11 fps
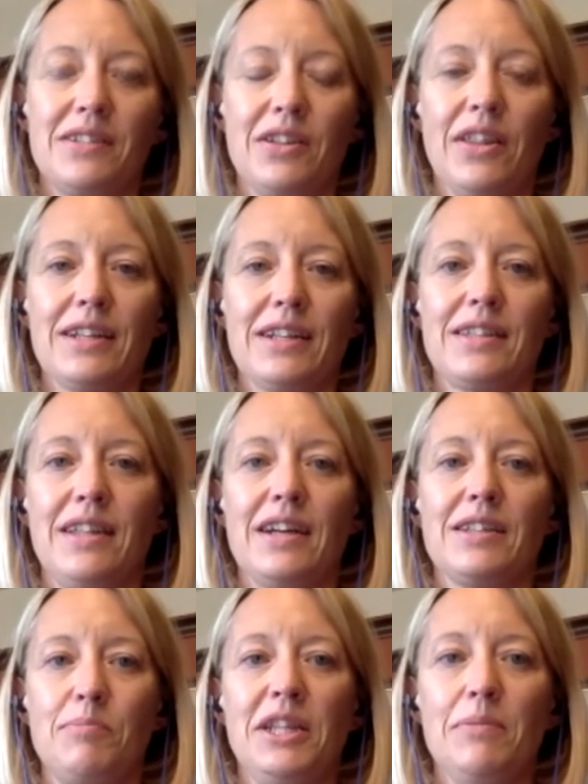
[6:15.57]
So
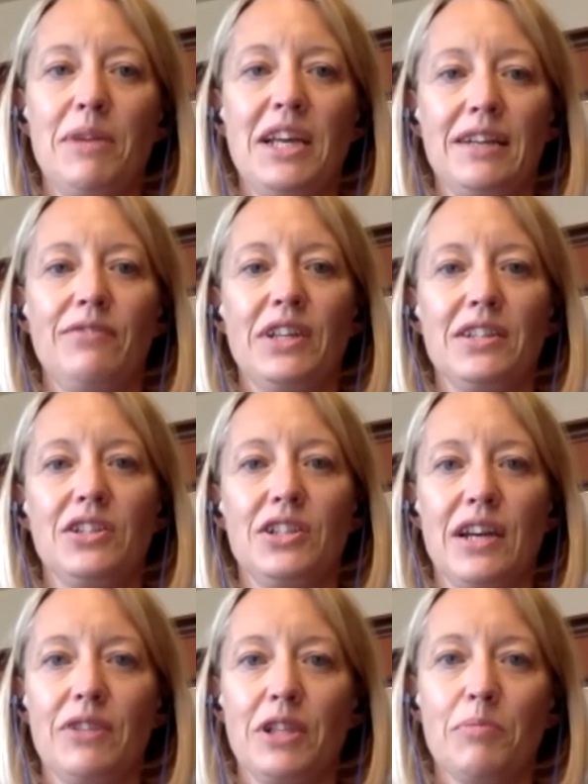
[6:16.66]
that's been the main advantage to
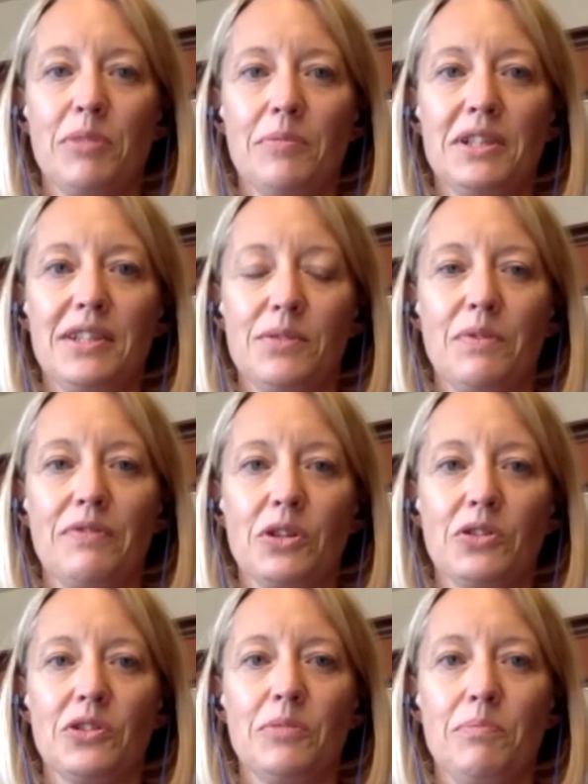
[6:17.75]
having the permit, is we've
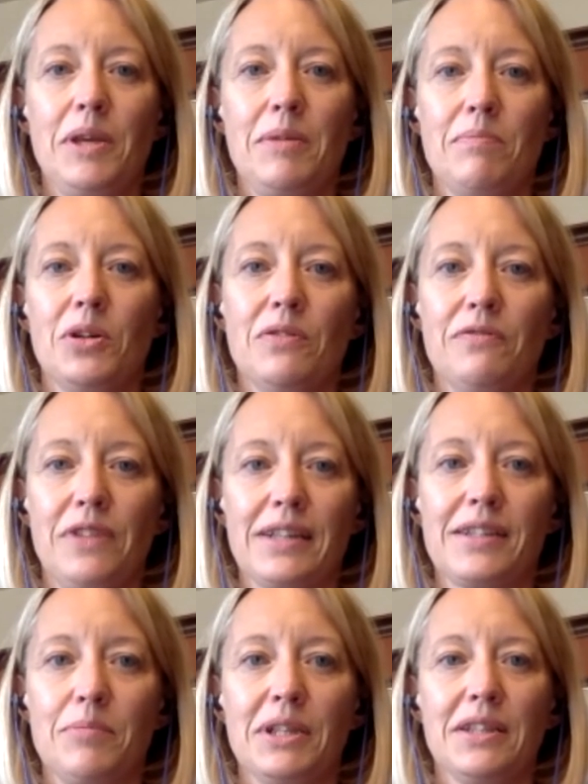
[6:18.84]
got a bit more
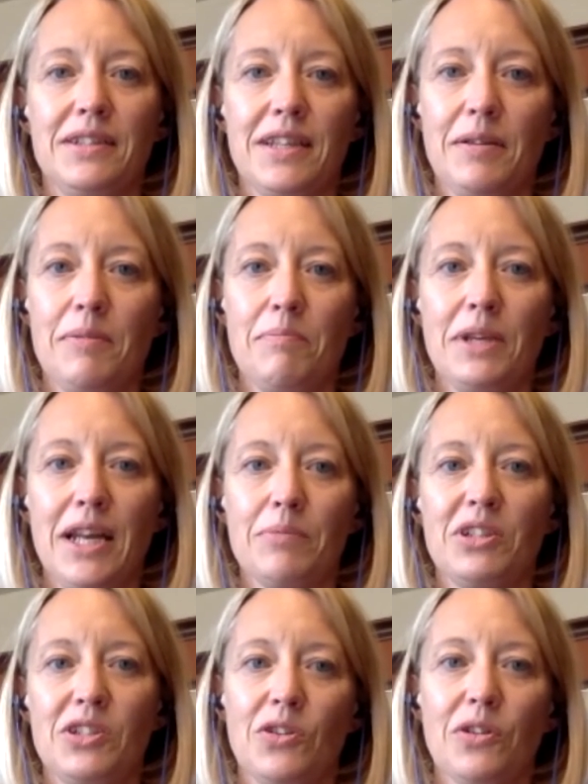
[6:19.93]
flexibility in being able
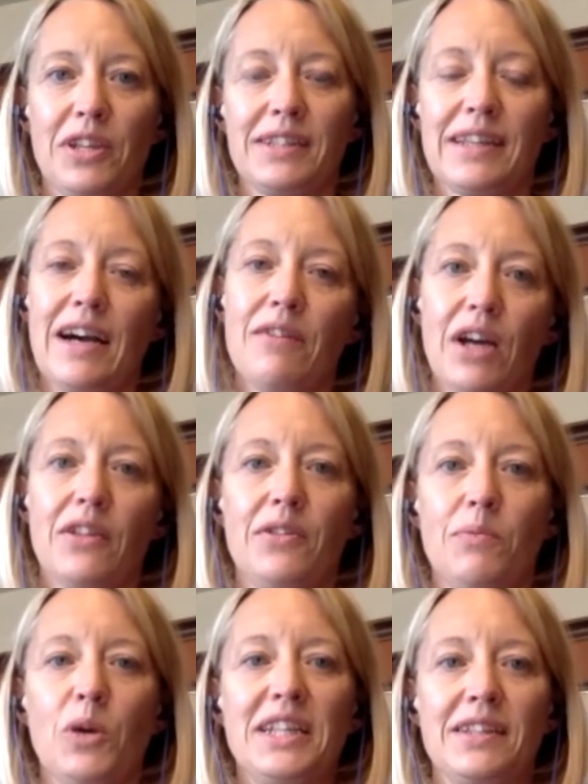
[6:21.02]
to sort things out rather
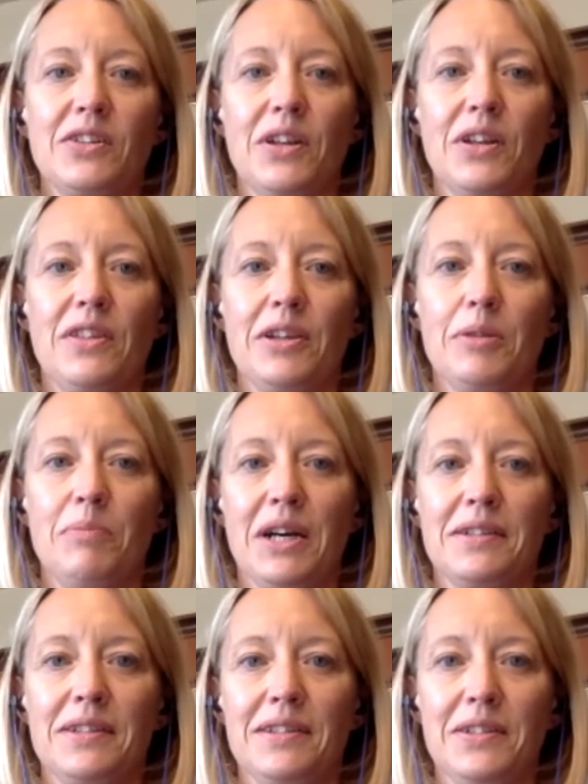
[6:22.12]
than waiting on a third
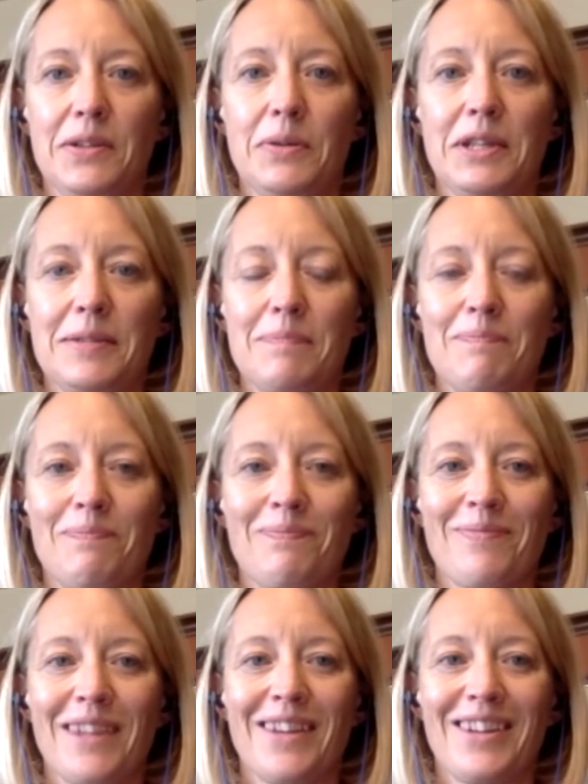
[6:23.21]
party to do it.
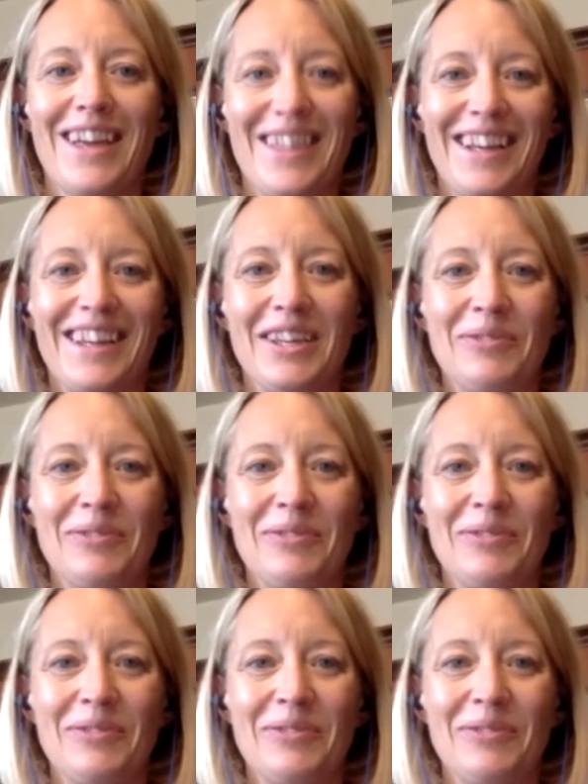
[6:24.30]
Okay, thank you.